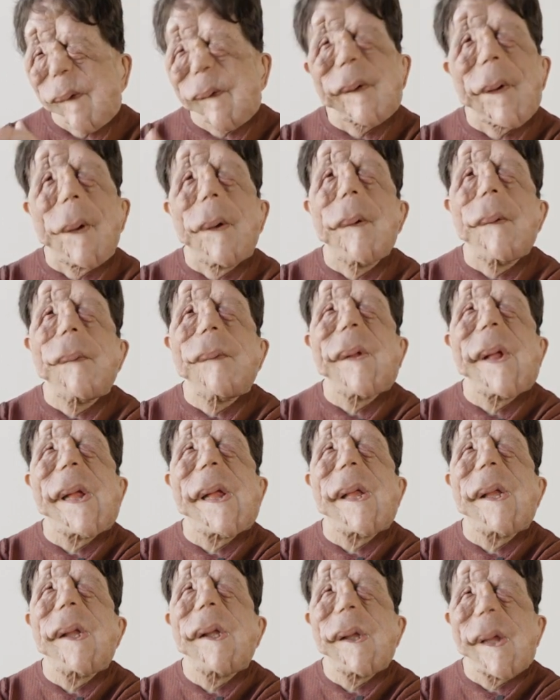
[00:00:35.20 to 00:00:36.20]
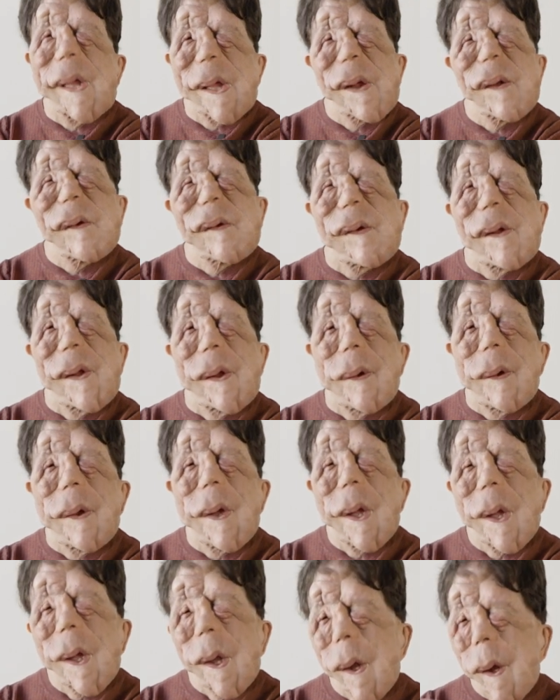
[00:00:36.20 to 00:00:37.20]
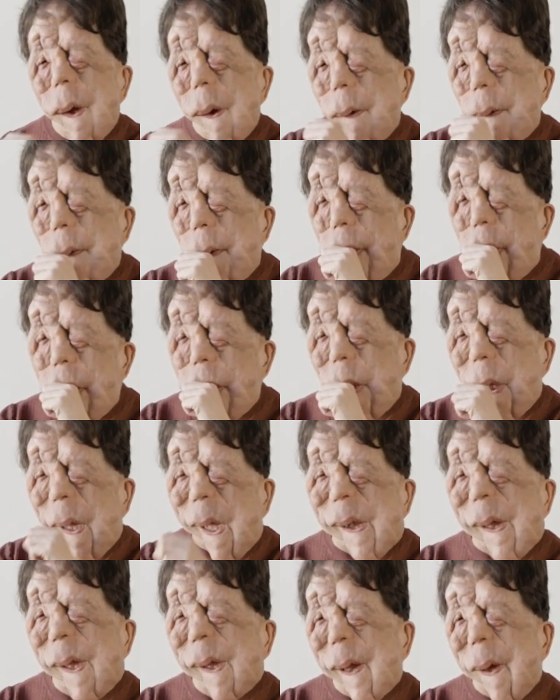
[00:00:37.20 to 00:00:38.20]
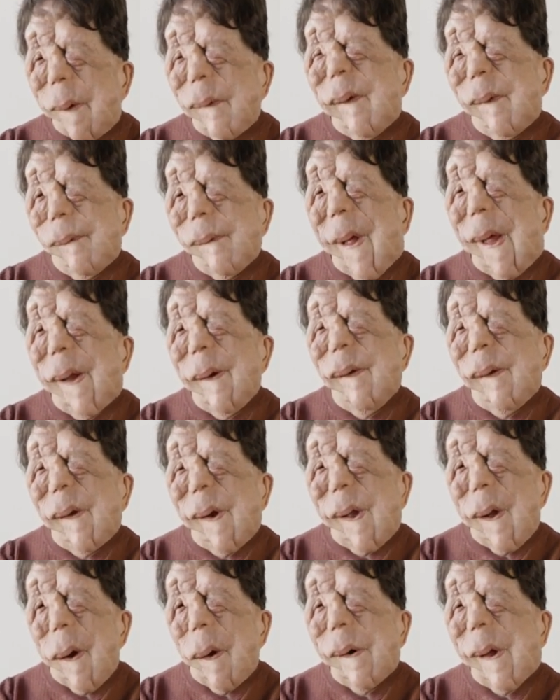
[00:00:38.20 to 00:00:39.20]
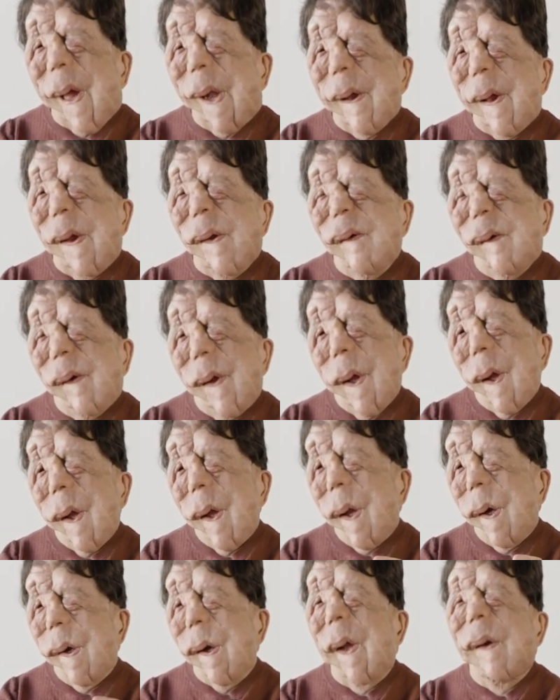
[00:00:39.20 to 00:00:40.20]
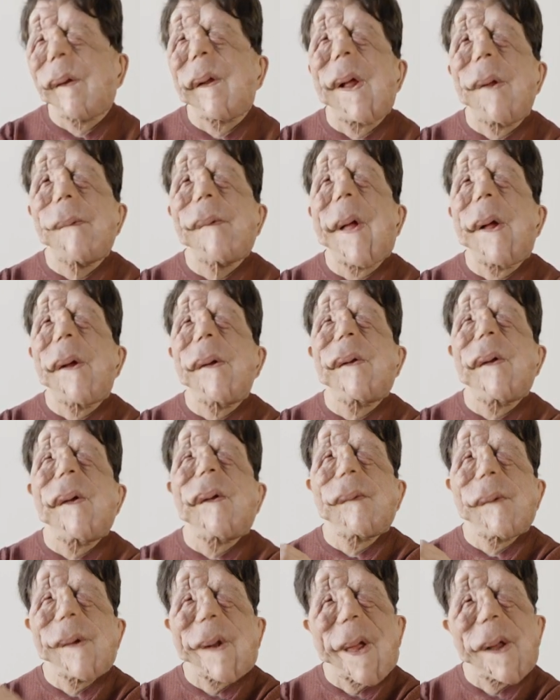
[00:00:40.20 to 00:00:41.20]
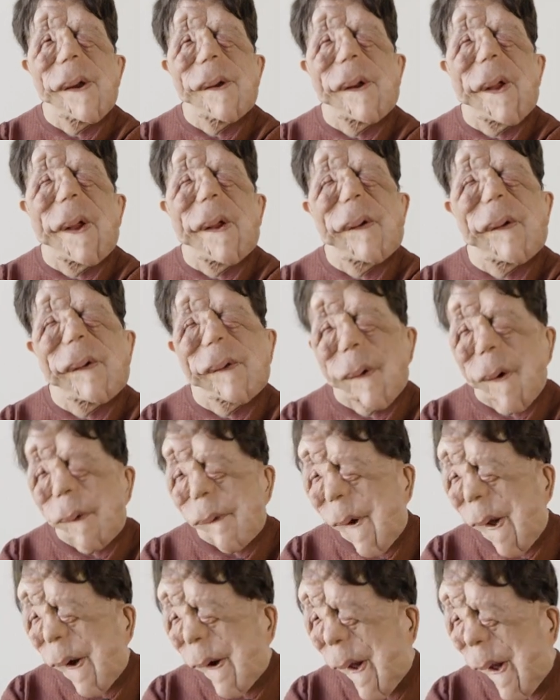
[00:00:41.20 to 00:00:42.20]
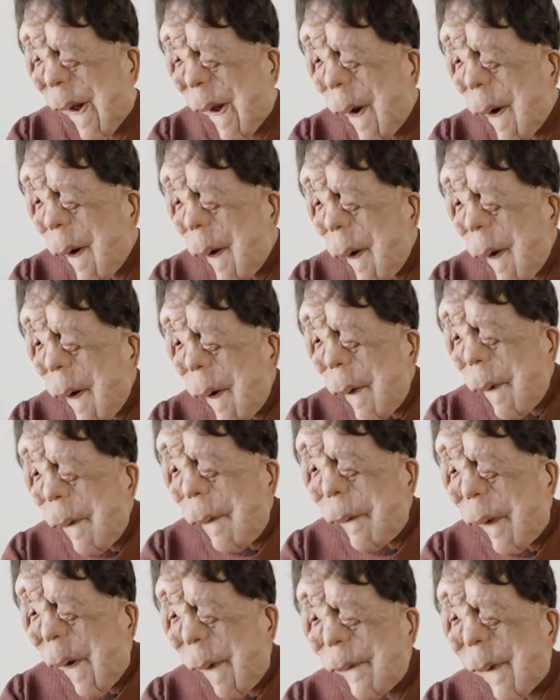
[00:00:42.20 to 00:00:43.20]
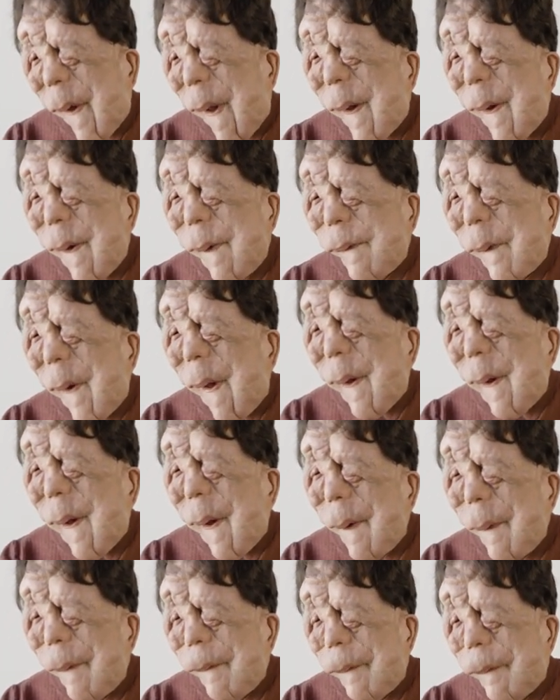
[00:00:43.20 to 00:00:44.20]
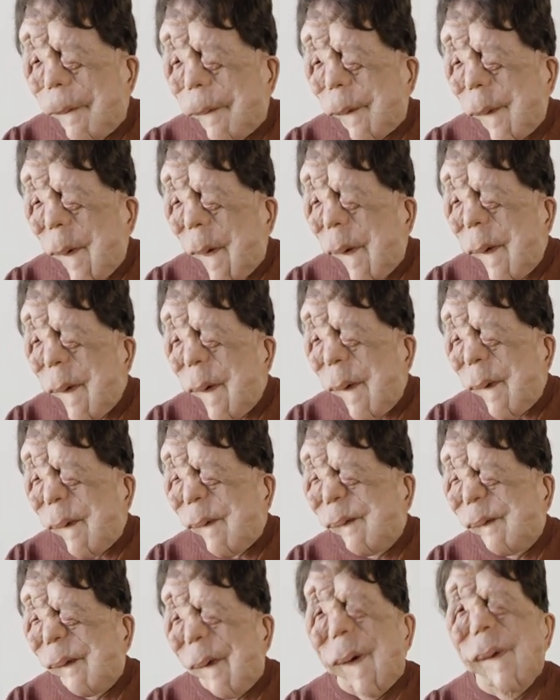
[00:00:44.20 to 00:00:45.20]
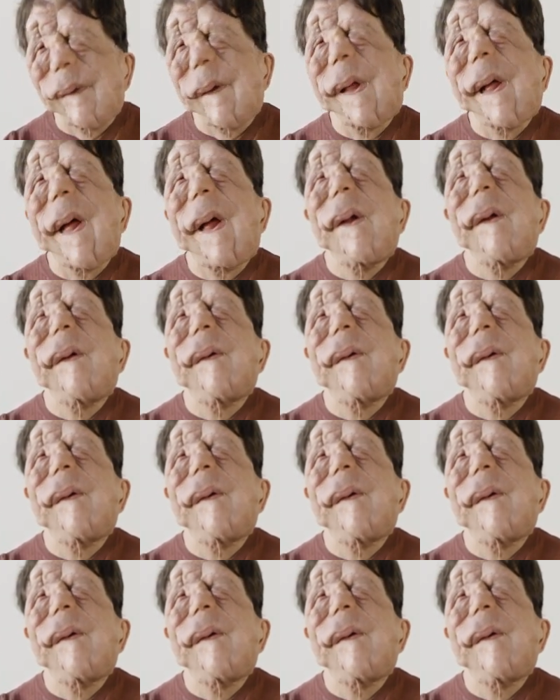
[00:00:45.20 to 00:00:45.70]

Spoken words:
solve the issue. And it comes back to the old adage, nothing about us without us. So I really put my foot on the gas